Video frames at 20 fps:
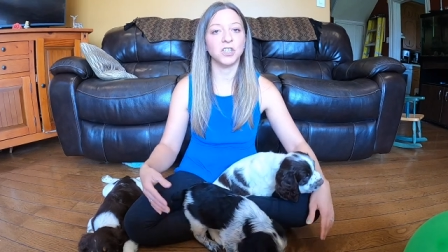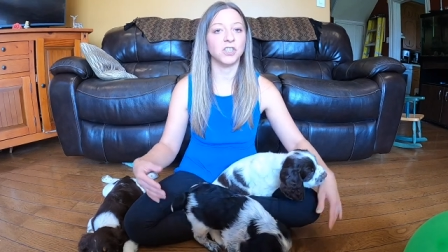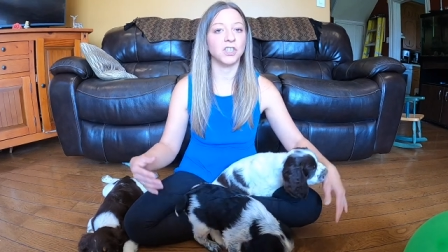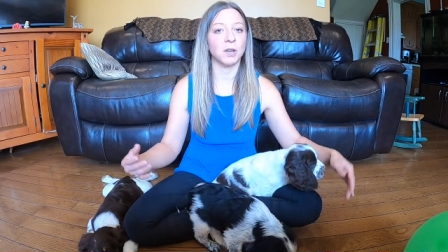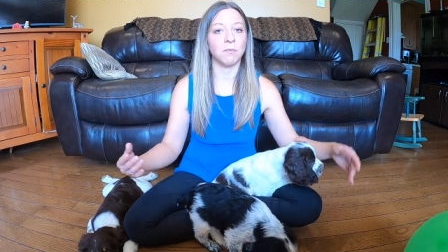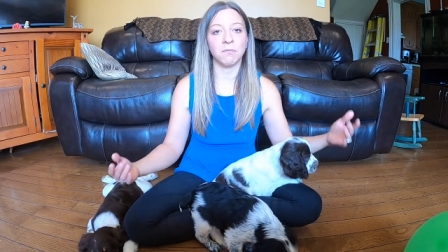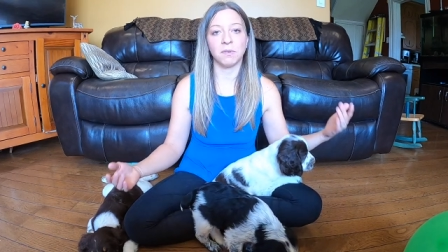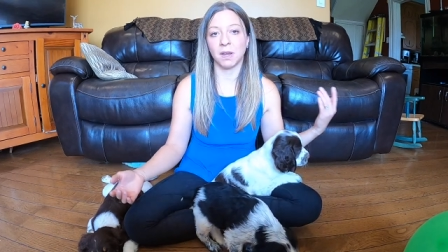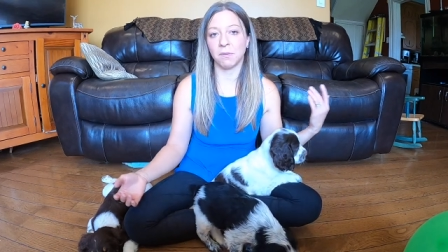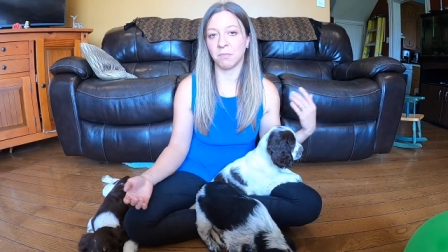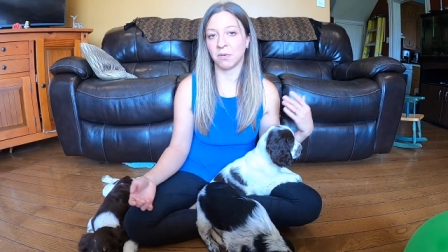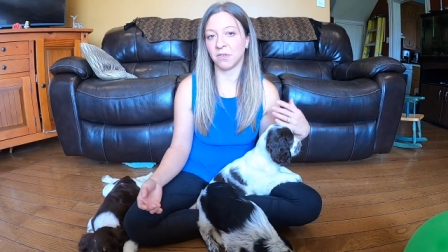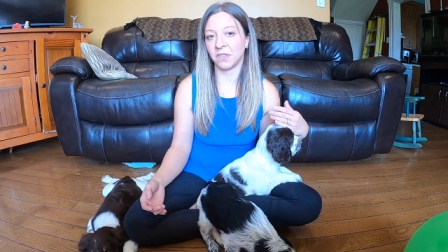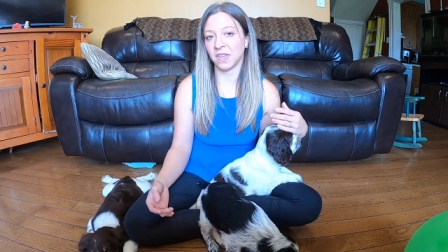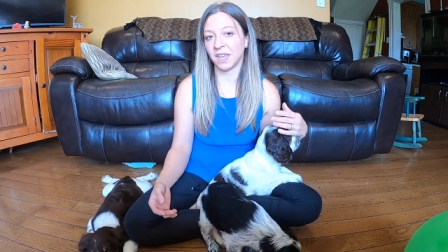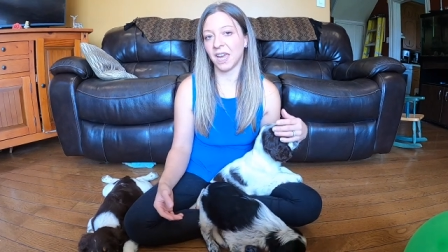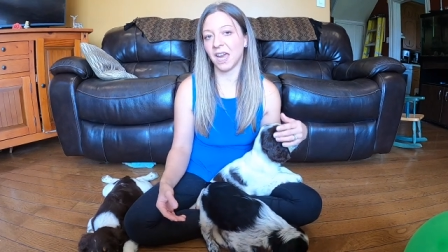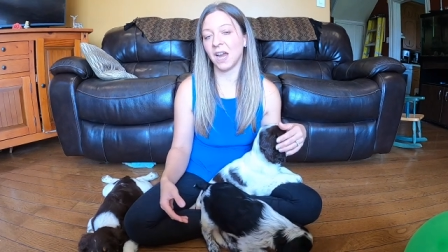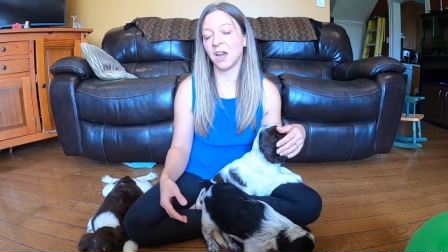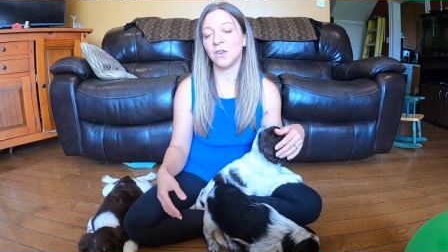jumping up on
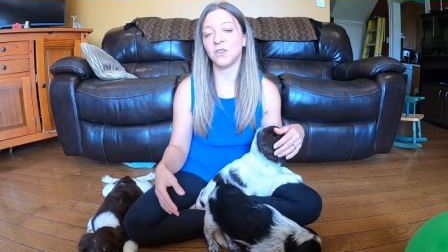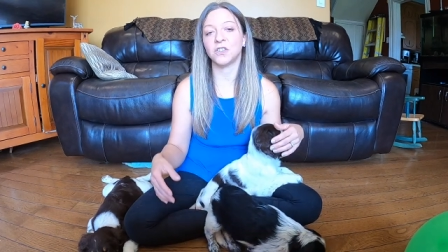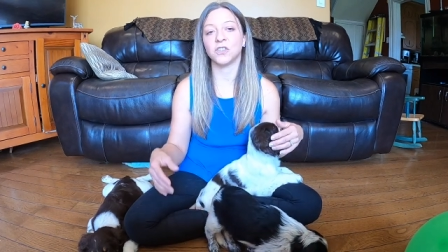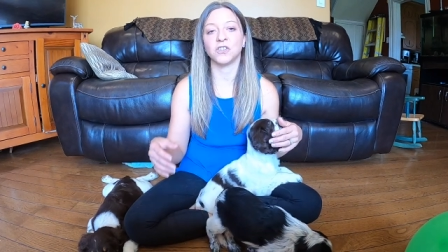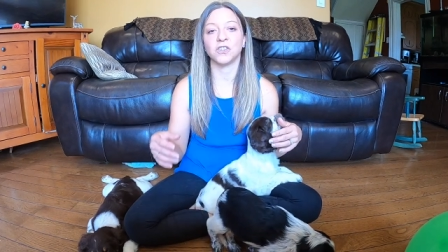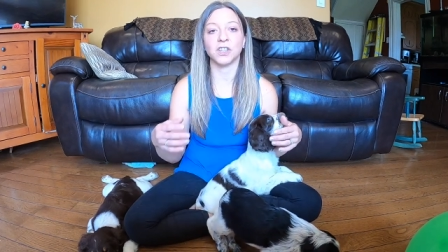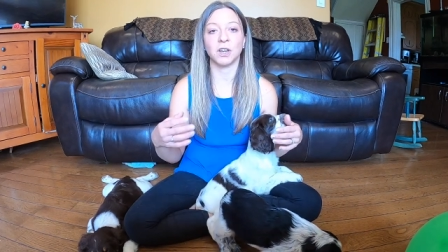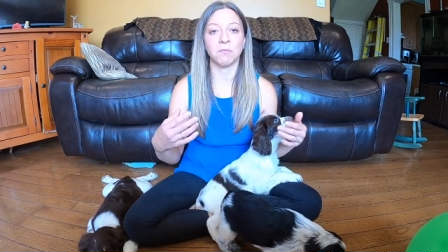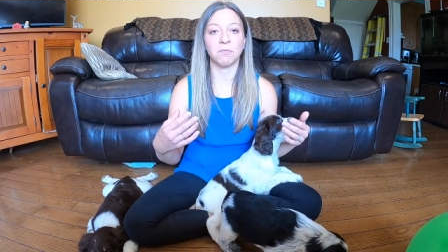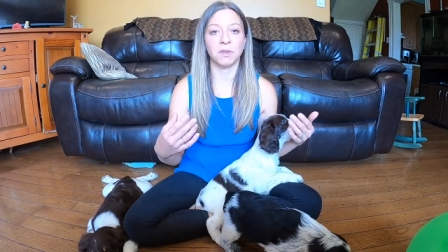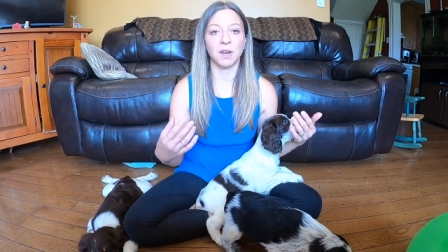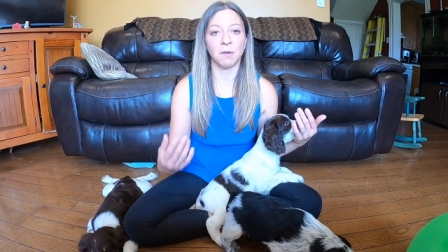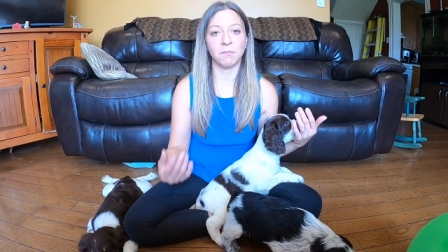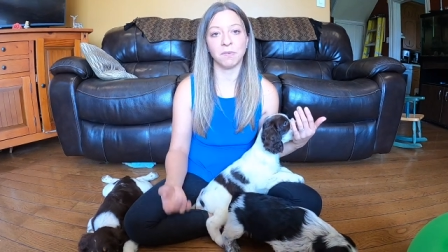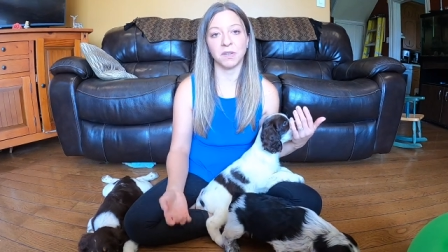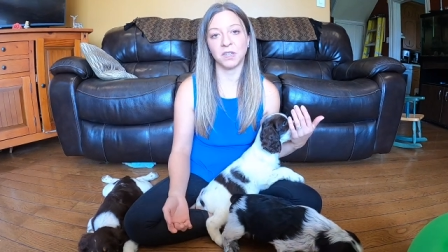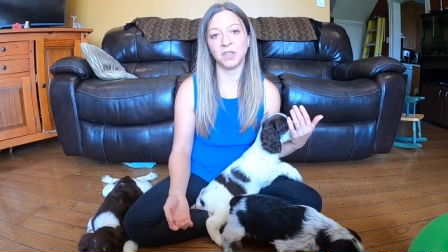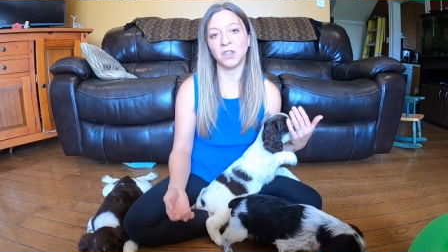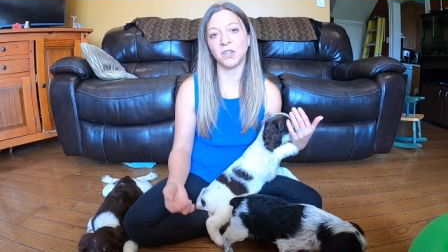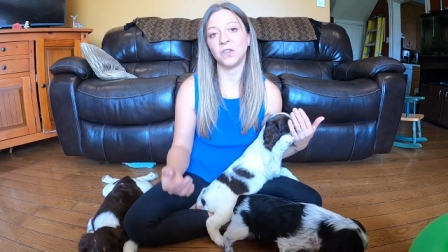the couch or jumping
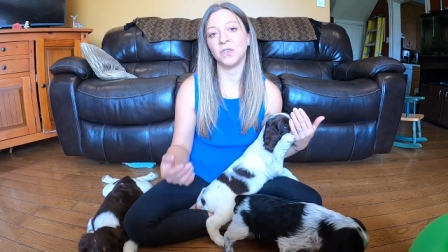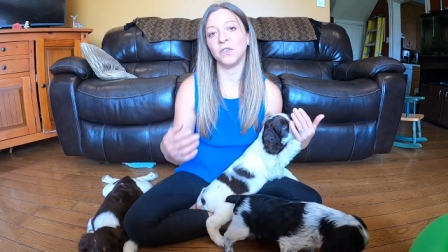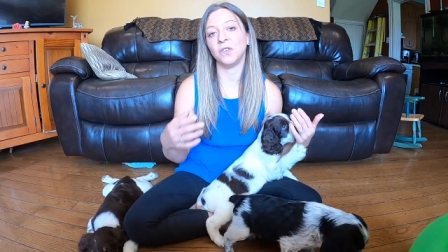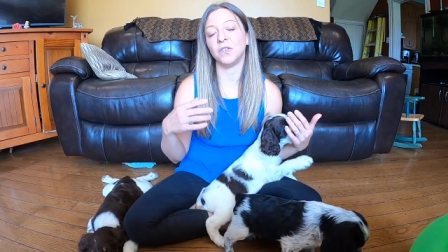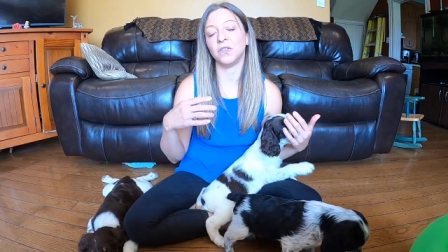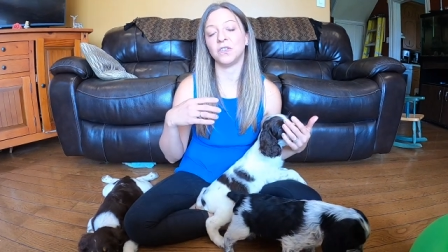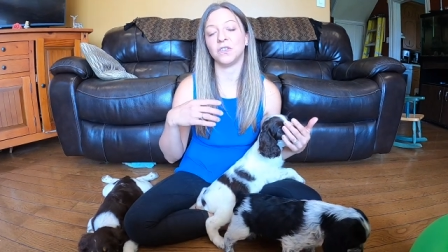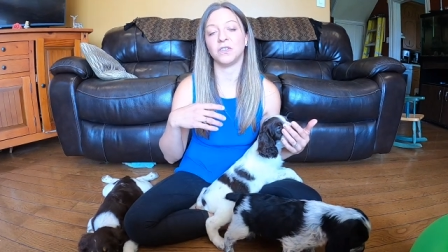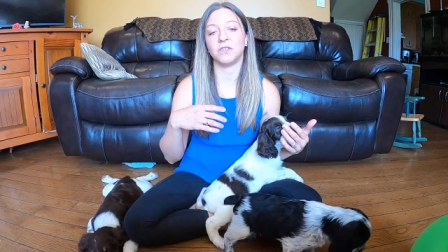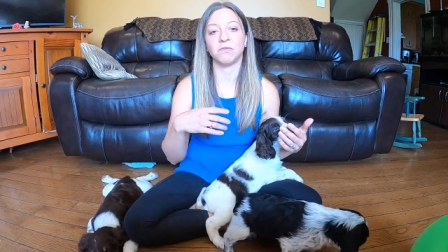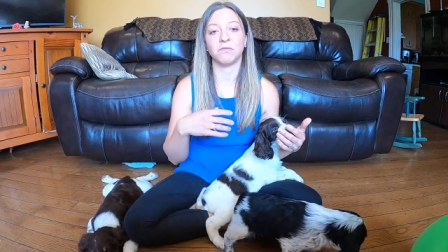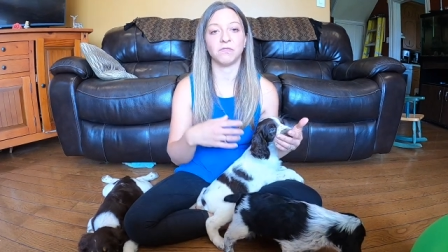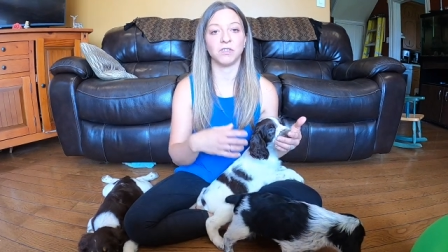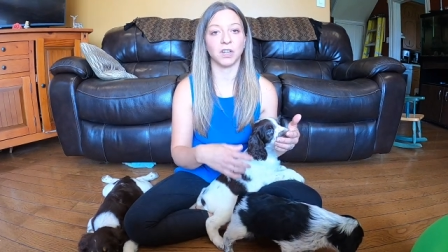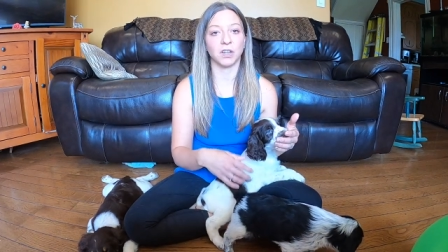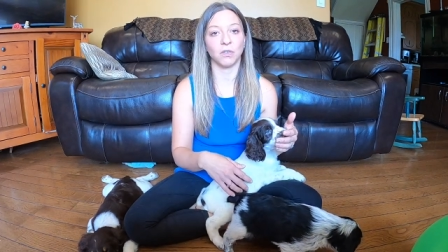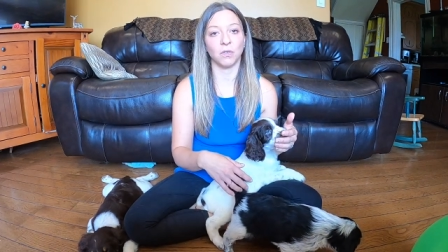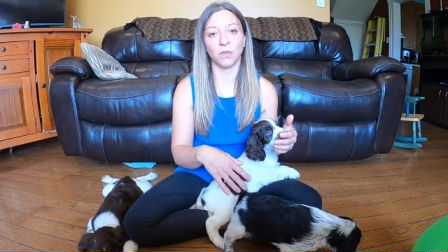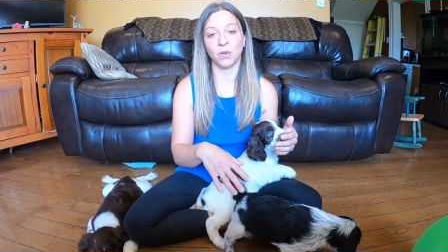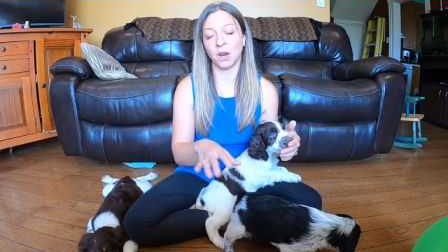up at you,
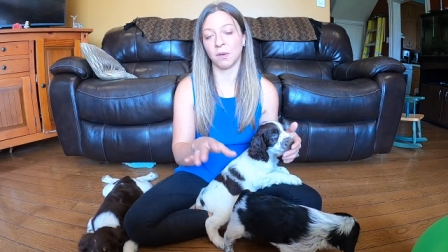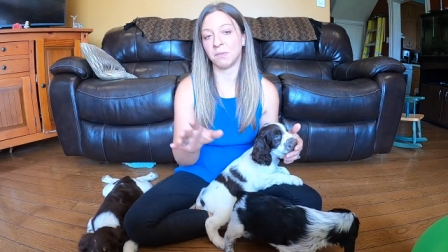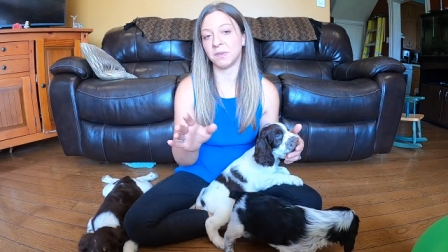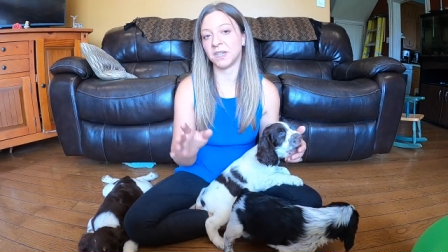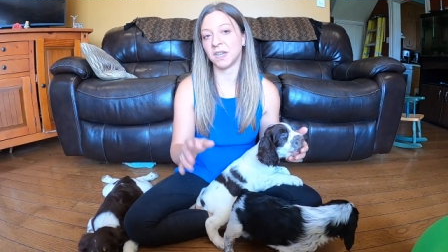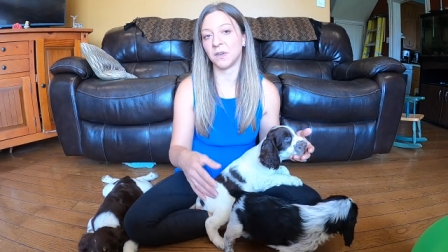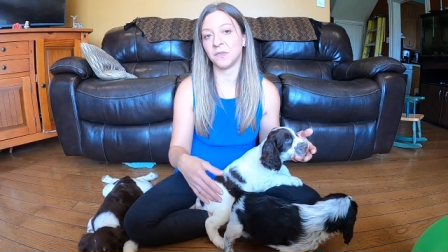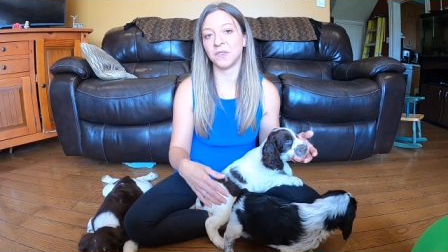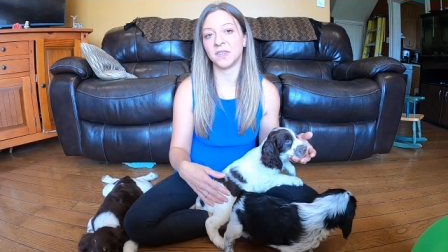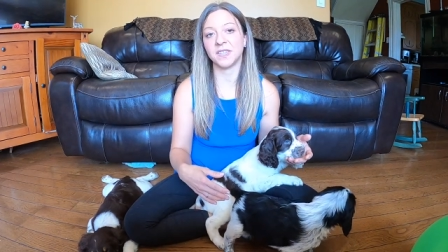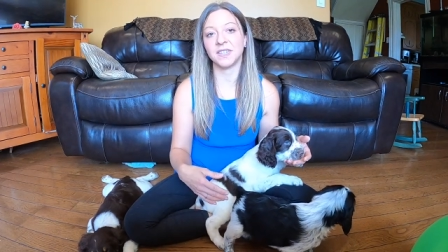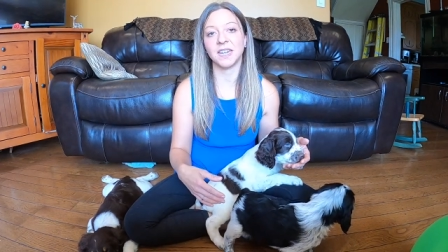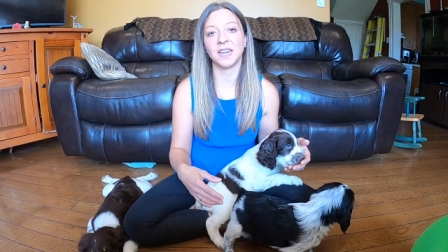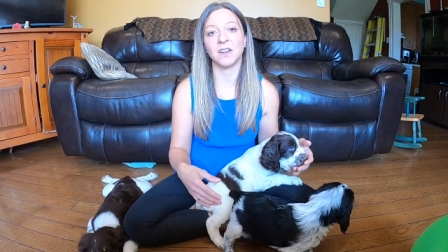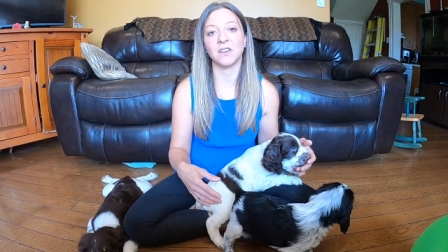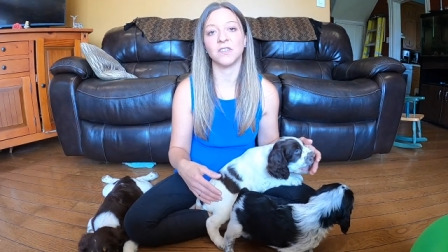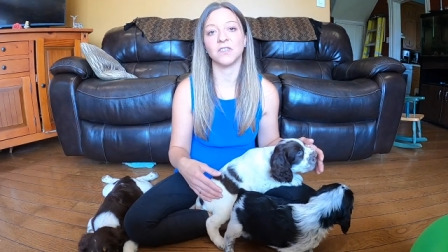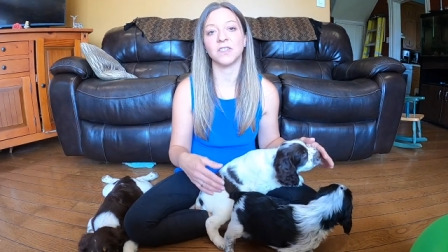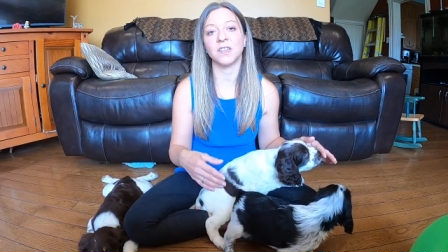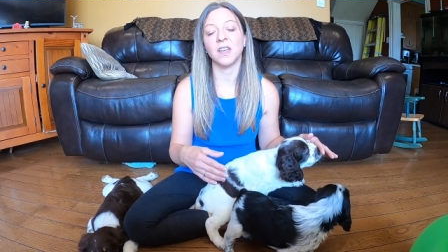going up and down the
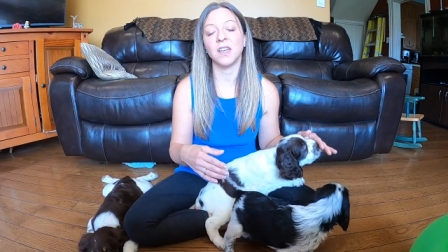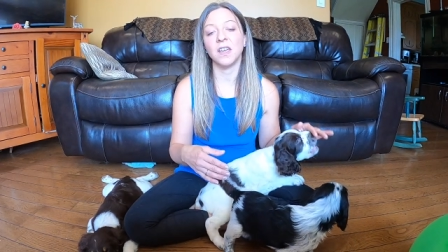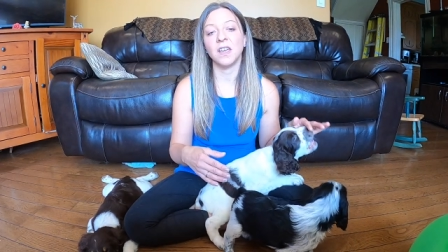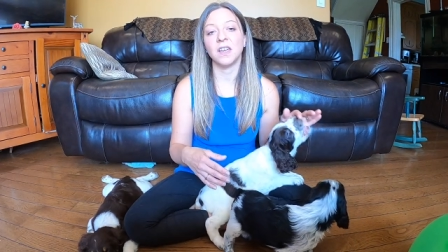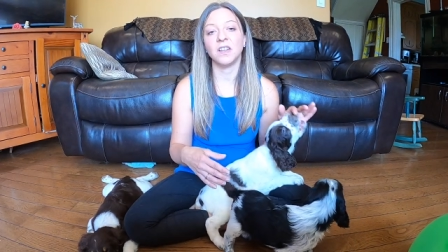stairs.